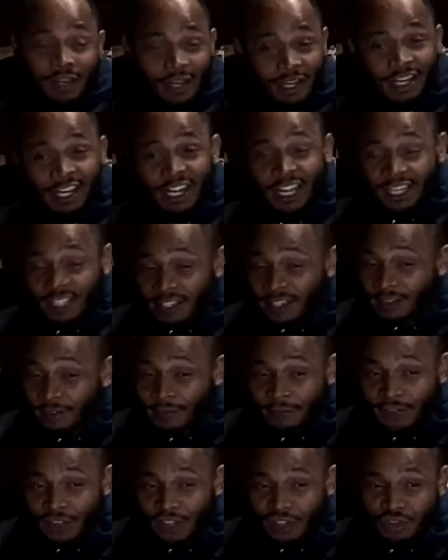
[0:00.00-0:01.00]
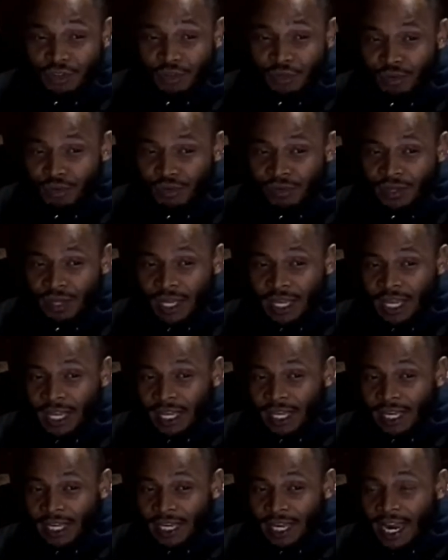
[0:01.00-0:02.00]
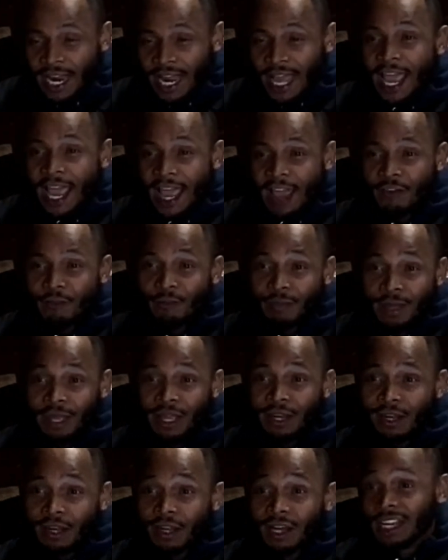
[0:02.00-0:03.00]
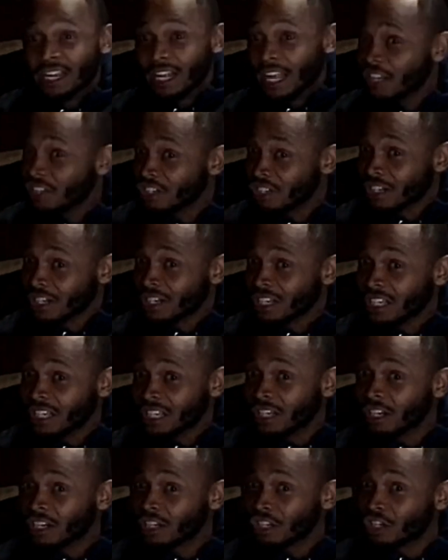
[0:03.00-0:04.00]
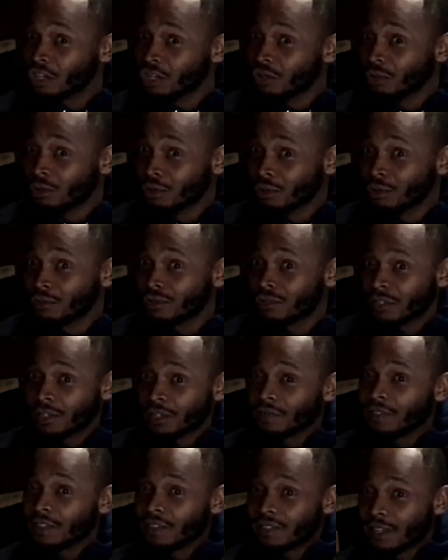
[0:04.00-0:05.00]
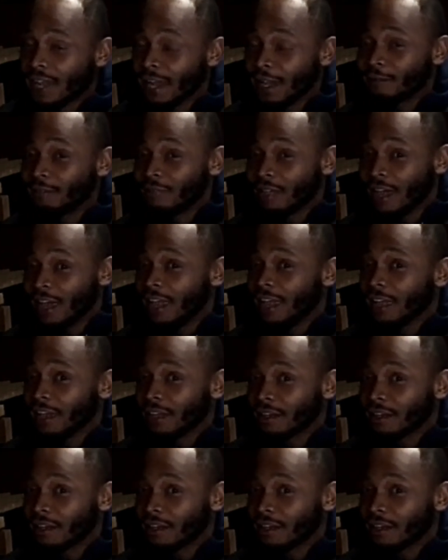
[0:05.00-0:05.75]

elected officials that have been allegedly accused of the same thing.